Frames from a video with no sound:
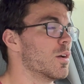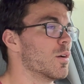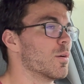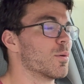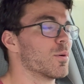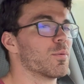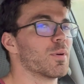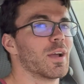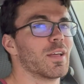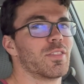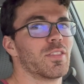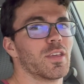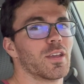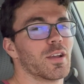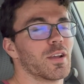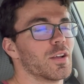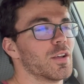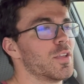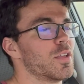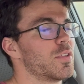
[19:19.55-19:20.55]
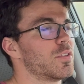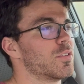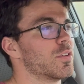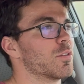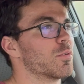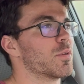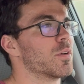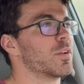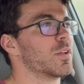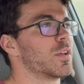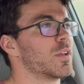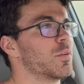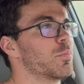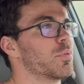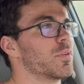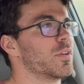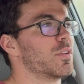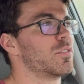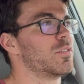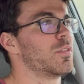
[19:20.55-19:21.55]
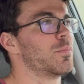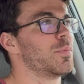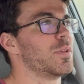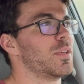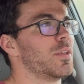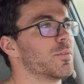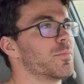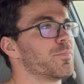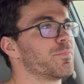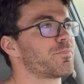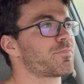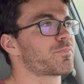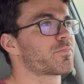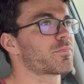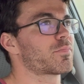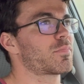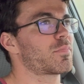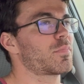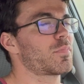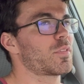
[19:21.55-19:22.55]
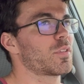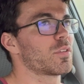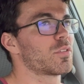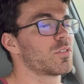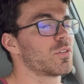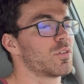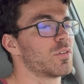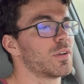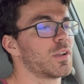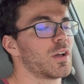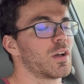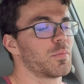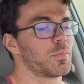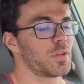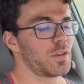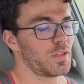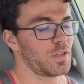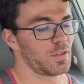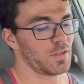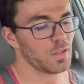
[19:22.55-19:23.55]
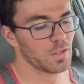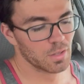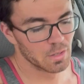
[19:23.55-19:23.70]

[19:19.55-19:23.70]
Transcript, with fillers: we're right there. So we're in a good place to be. So now I'm going to